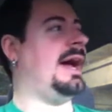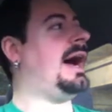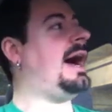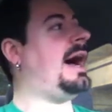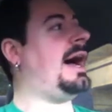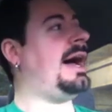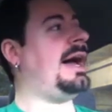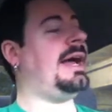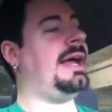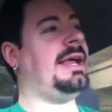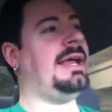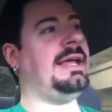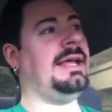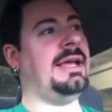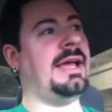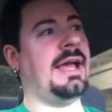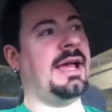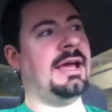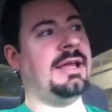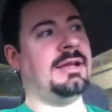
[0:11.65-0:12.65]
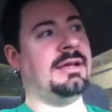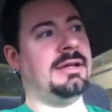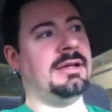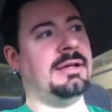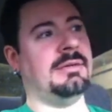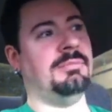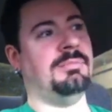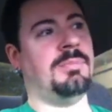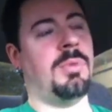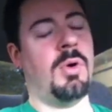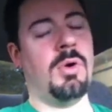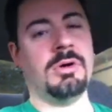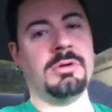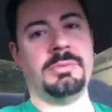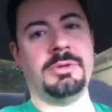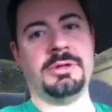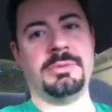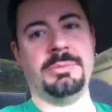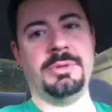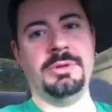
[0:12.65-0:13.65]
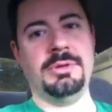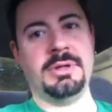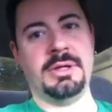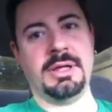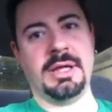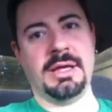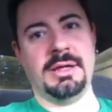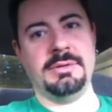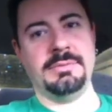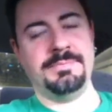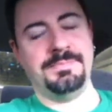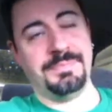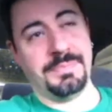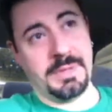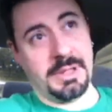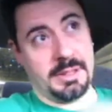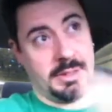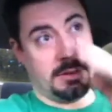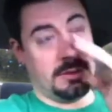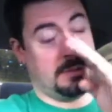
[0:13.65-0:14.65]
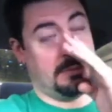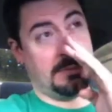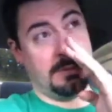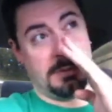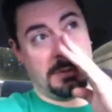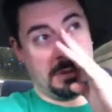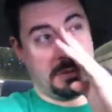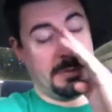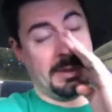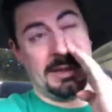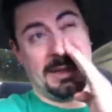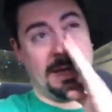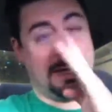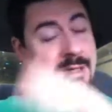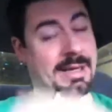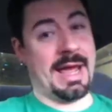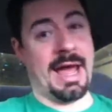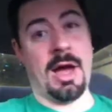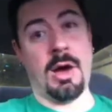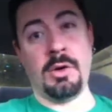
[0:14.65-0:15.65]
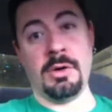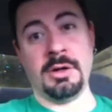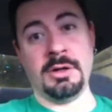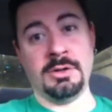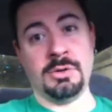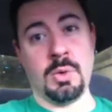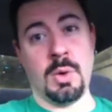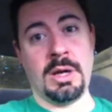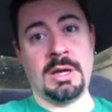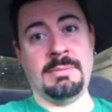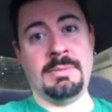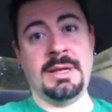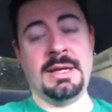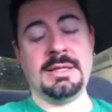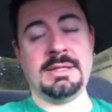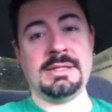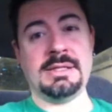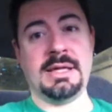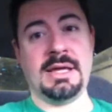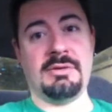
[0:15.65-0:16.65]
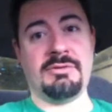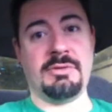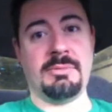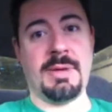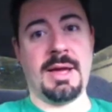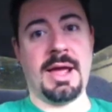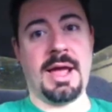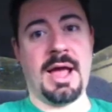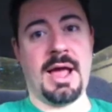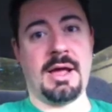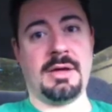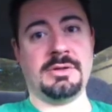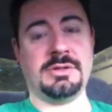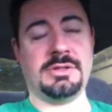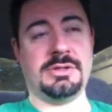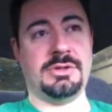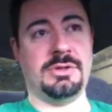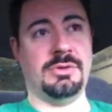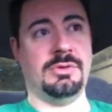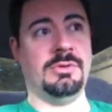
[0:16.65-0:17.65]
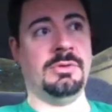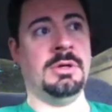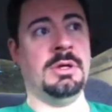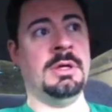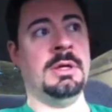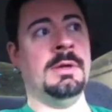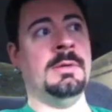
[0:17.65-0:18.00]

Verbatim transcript: I had a horrible commute again. Um, it took me like an hour and 20 minutes to get from my house to